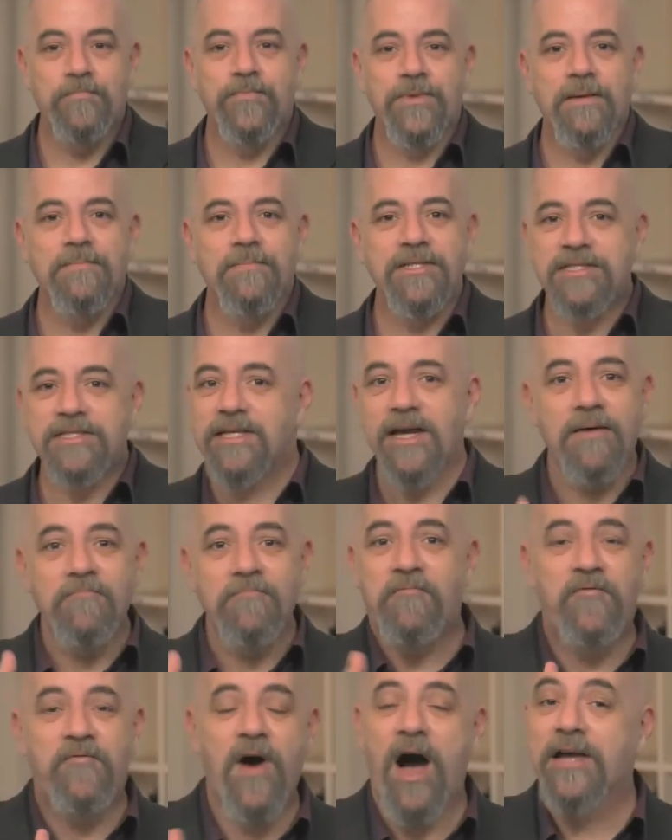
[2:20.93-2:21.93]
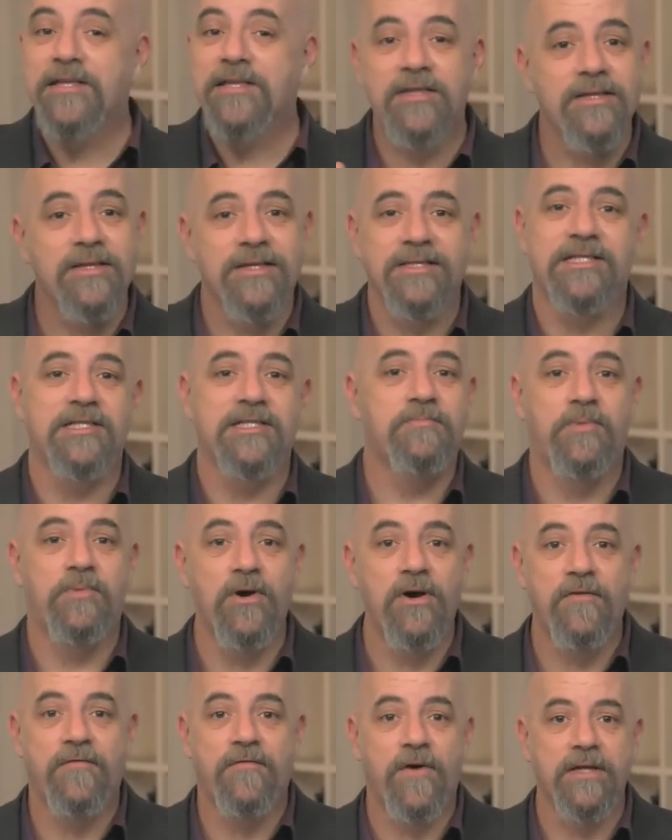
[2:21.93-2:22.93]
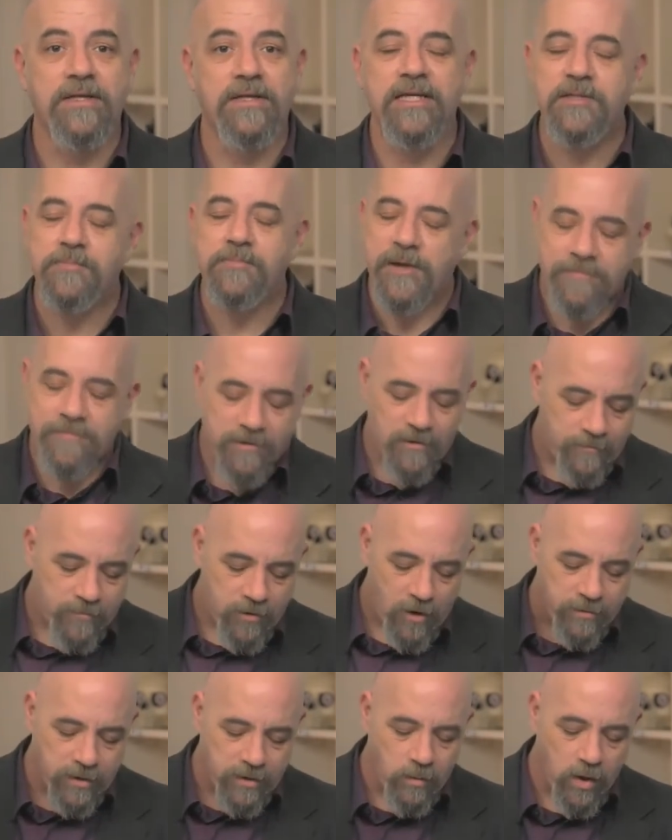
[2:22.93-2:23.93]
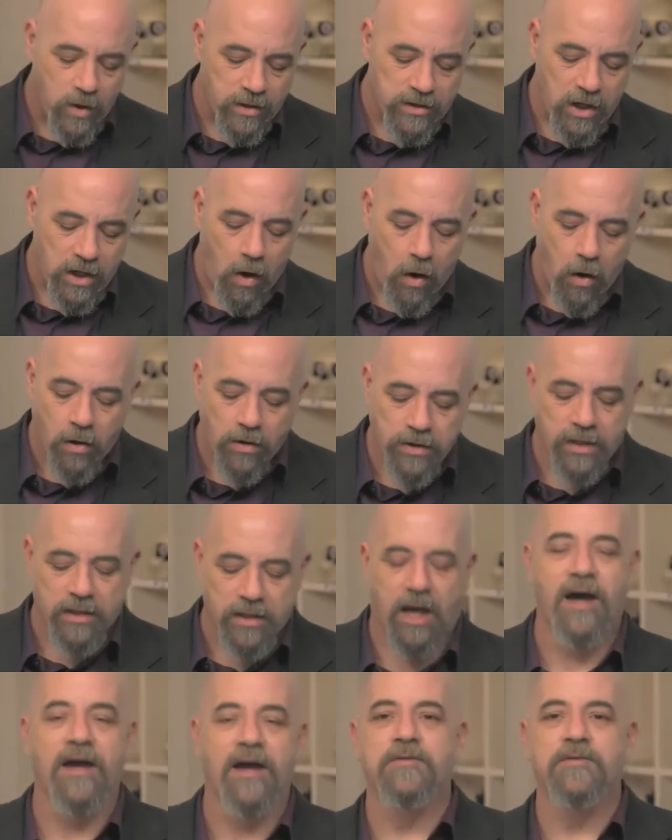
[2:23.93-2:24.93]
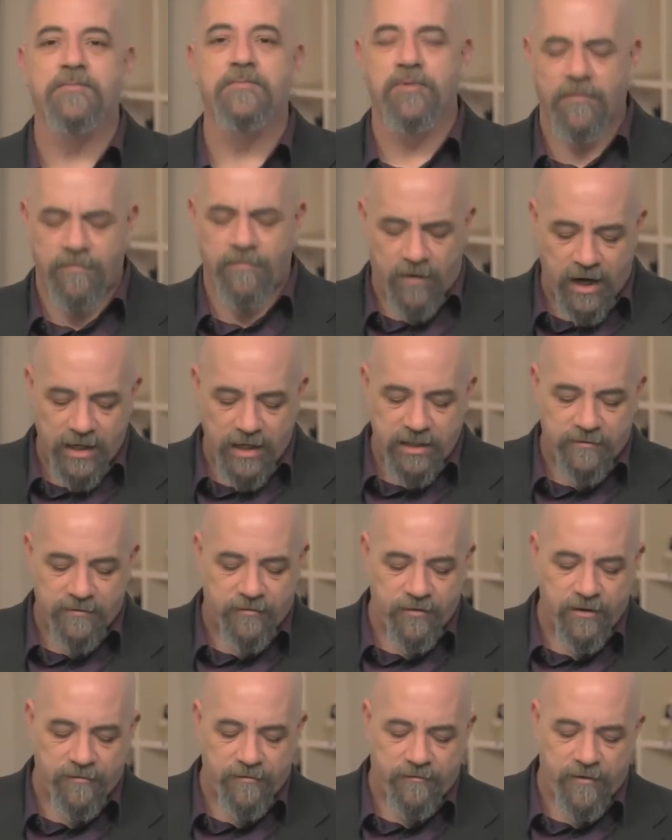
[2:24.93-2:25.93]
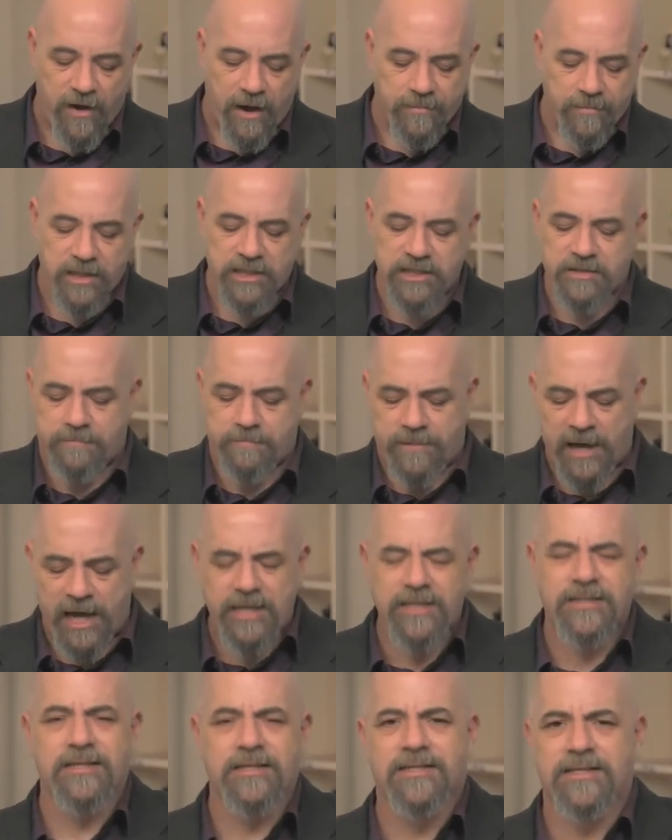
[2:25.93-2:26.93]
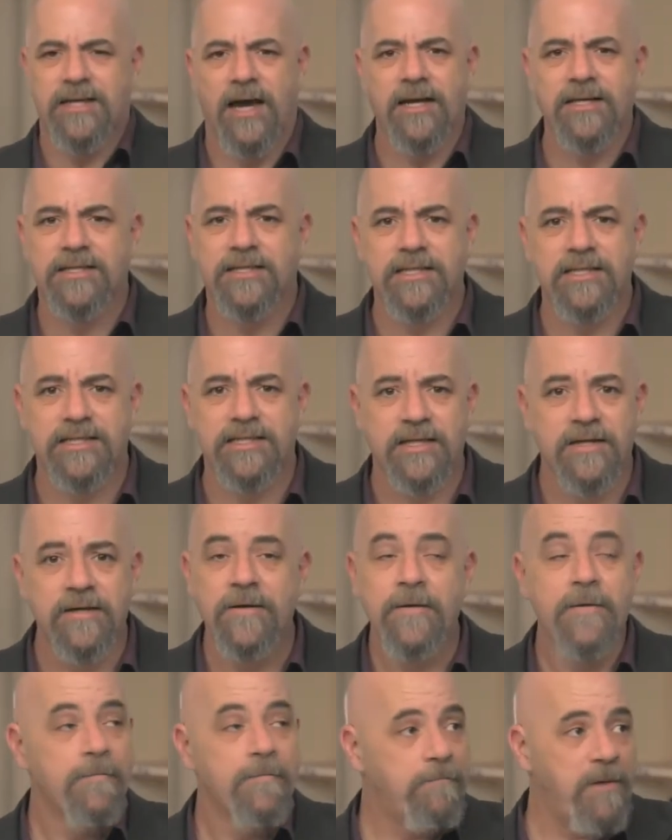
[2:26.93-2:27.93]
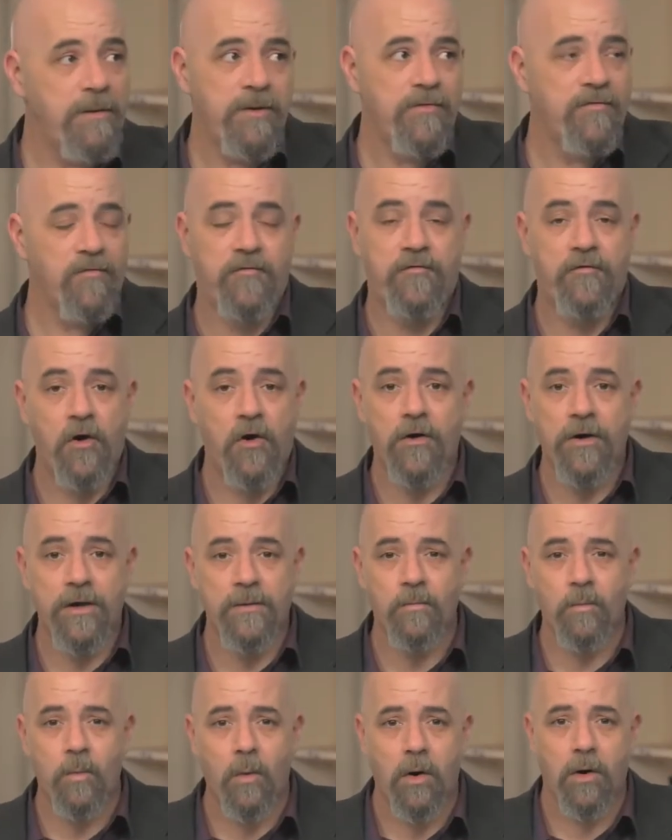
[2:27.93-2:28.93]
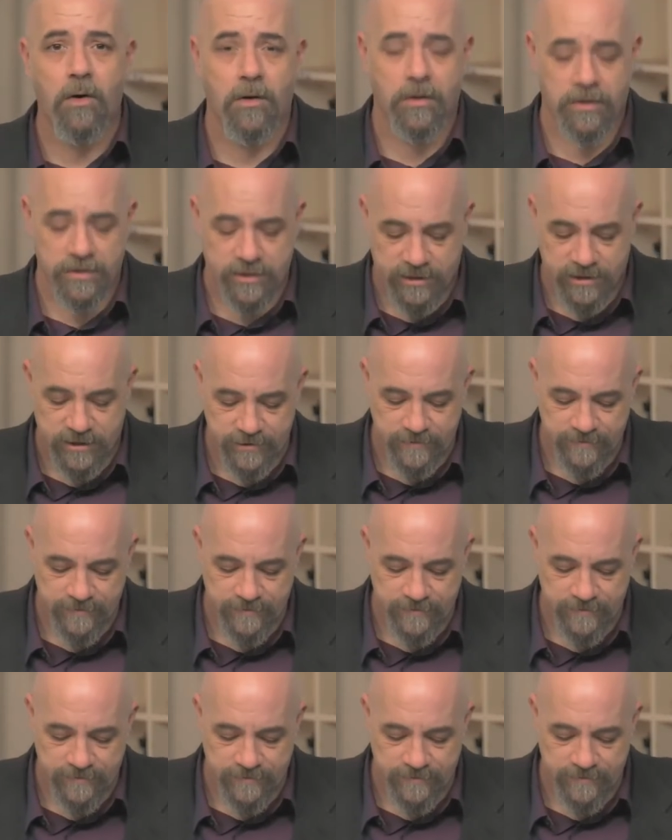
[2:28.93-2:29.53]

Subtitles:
But see, I think this is perfect. These people have probably worked all their lives, provided for the families, paid the taxes, maybe even fought in wars.